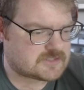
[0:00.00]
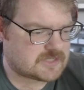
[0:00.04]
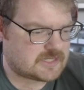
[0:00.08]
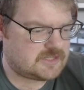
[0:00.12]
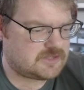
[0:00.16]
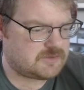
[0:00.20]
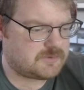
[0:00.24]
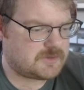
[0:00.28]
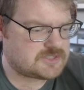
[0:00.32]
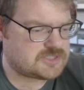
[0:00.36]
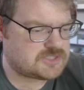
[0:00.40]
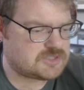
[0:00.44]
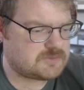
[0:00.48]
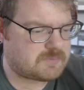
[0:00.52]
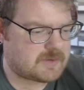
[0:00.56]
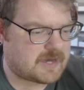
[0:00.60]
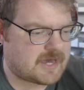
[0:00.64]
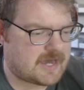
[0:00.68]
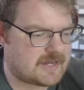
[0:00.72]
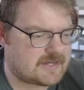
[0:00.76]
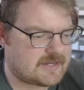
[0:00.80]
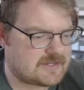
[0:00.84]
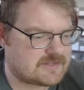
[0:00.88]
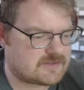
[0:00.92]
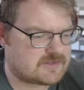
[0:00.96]
any of the ones you
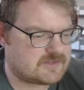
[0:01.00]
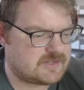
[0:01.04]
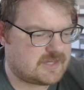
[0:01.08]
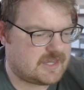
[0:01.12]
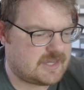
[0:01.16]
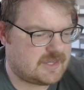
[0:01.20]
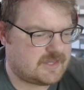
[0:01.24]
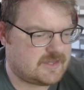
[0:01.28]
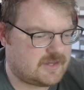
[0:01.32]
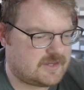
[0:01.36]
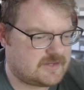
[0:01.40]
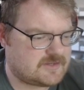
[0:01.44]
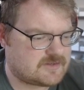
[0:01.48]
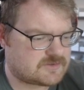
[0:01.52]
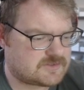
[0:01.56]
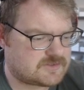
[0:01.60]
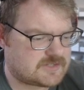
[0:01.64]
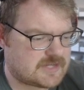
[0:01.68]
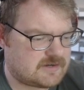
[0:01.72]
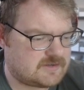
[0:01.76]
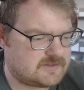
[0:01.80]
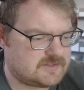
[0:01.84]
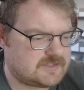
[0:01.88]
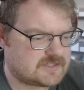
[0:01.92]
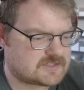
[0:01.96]
buy are
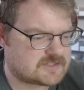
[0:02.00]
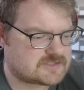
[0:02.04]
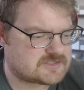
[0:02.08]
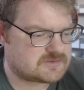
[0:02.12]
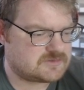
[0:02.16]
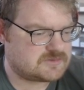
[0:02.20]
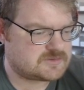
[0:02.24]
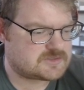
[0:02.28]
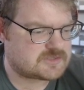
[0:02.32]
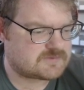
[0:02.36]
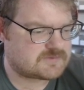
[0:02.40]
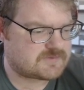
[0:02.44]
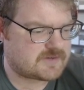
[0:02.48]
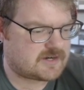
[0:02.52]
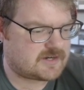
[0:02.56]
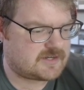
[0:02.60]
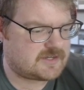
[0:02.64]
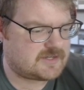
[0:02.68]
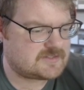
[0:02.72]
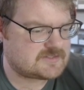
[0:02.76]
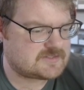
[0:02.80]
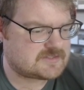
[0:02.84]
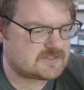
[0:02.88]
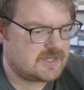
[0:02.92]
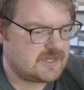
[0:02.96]
down in the exclusive
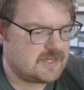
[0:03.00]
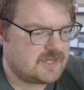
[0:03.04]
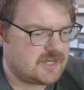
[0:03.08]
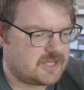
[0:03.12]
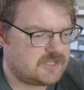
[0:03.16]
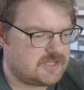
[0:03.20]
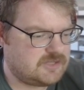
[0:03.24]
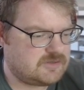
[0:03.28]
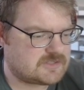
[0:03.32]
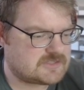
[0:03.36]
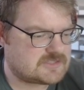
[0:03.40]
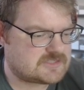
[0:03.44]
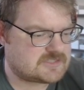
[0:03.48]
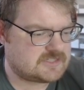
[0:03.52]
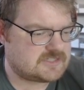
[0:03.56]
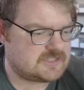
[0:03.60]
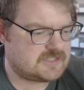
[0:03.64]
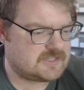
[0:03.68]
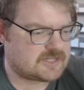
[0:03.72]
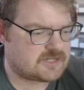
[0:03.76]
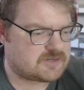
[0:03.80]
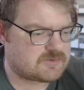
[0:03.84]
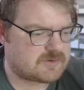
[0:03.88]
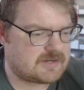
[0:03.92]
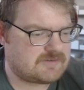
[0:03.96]
areas, and you can see
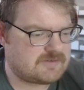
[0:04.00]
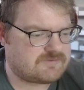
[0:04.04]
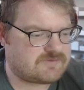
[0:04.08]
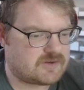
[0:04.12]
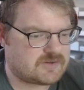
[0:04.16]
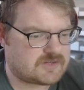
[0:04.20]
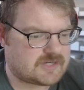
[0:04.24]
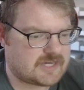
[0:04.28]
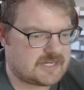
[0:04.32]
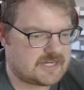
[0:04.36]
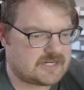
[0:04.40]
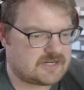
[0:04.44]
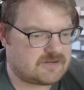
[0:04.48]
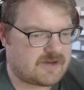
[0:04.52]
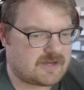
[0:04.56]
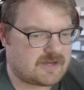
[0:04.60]
like Great Volcano I